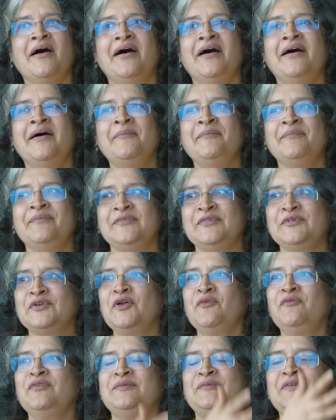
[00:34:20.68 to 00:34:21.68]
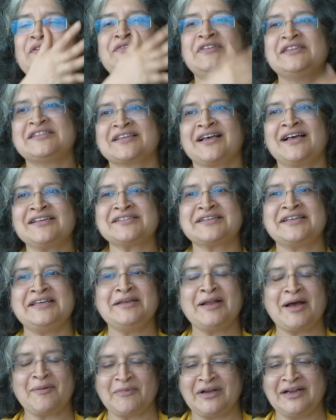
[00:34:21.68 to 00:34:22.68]
Um, you know, we've discussed
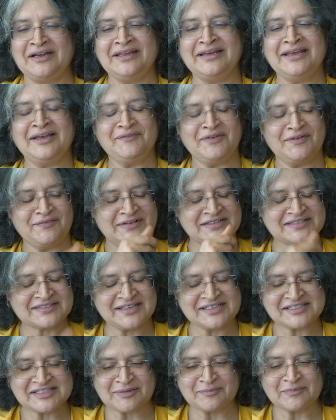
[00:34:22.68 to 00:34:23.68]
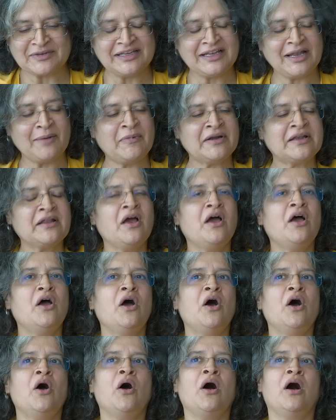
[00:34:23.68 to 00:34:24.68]
Heeramandi and we've discussed Chamkila, but
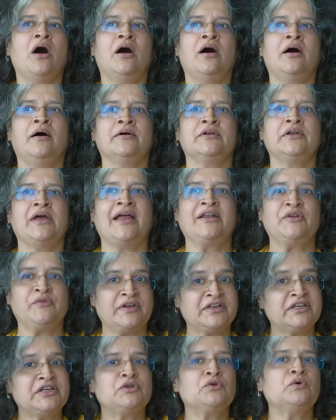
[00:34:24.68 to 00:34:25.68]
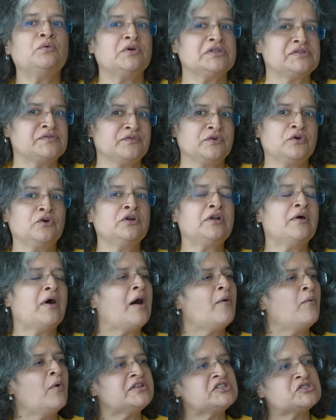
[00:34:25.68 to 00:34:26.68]
uh, and 22 was good.
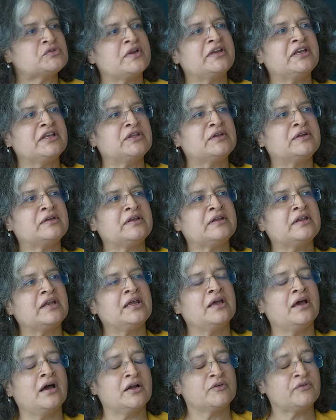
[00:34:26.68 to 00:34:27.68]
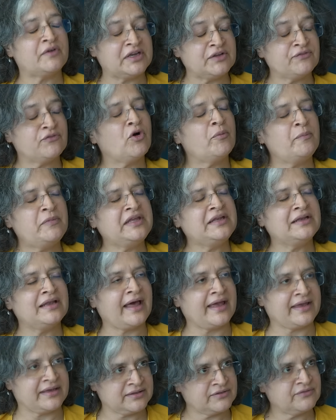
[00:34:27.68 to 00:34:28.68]
What's 23, uh, 24 been
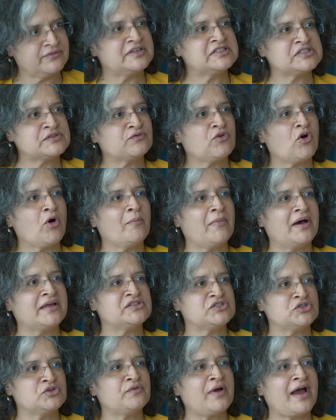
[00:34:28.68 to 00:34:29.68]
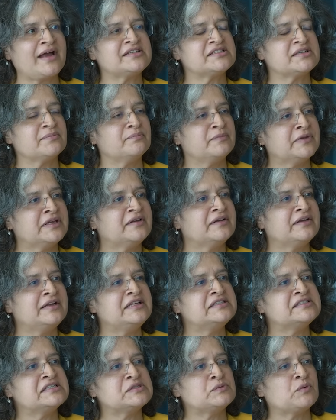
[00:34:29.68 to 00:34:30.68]
like? The first four months, you've had some big
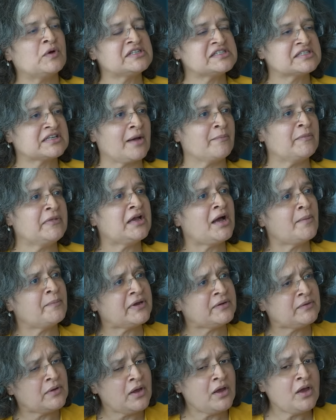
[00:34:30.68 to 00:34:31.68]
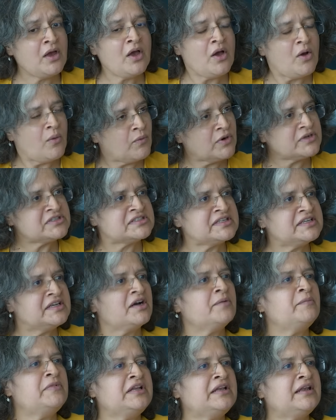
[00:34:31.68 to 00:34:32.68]
releases. What's coming up and what's the
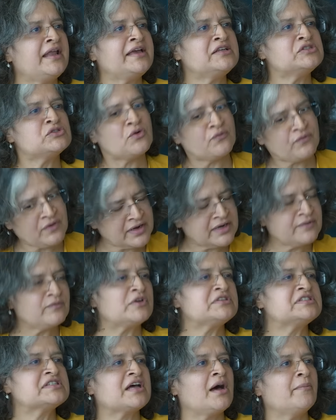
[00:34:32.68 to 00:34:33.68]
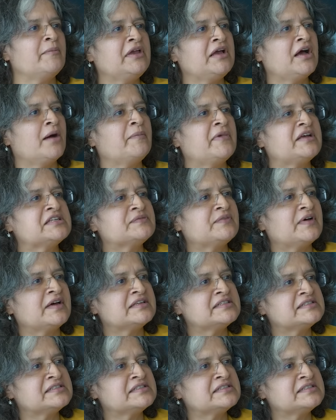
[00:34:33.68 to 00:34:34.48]
year been like so far, and what's coming up as far